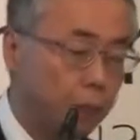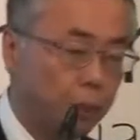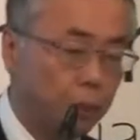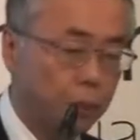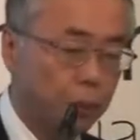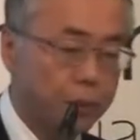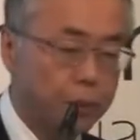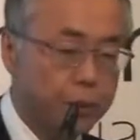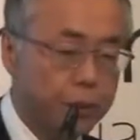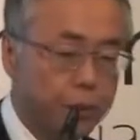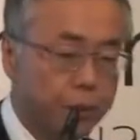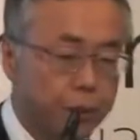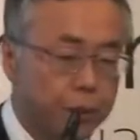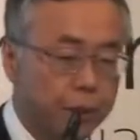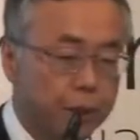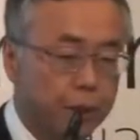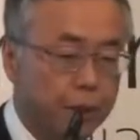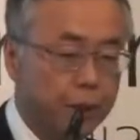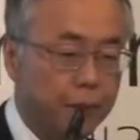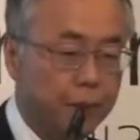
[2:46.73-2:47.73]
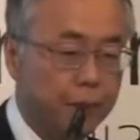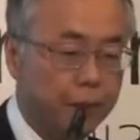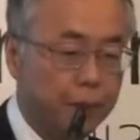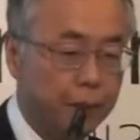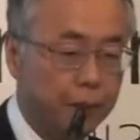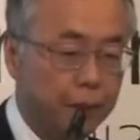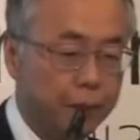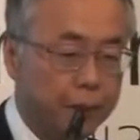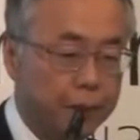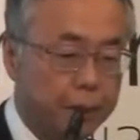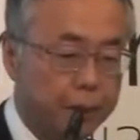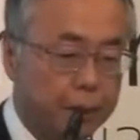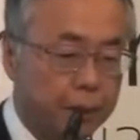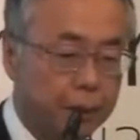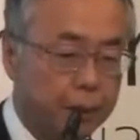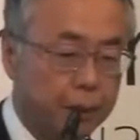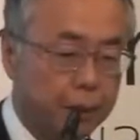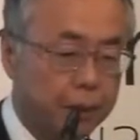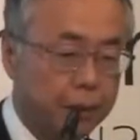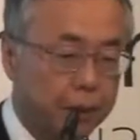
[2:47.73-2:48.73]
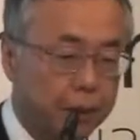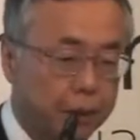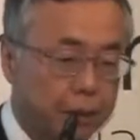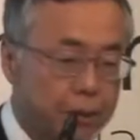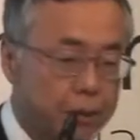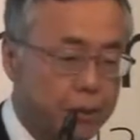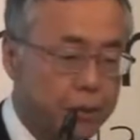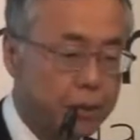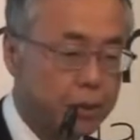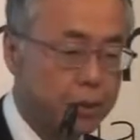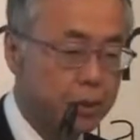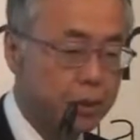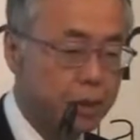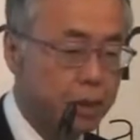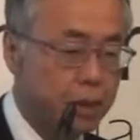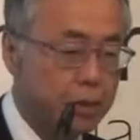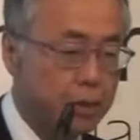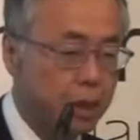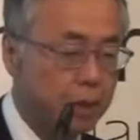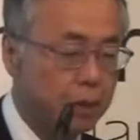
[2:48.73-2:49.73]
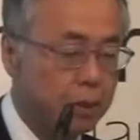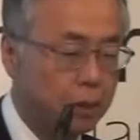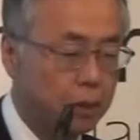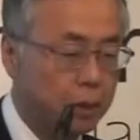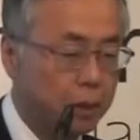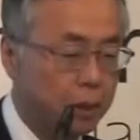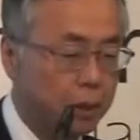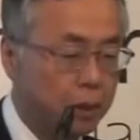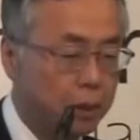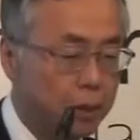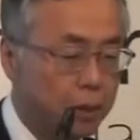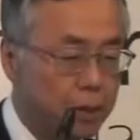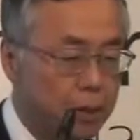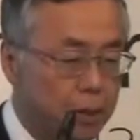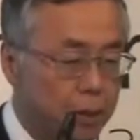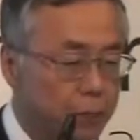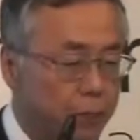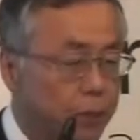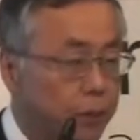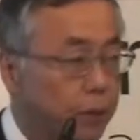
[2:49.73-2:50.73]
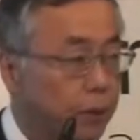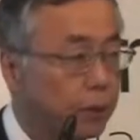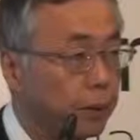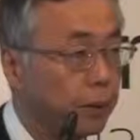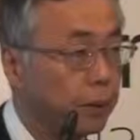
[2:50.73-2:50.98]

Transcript: which shows the difficulty in the existing smart TV industry.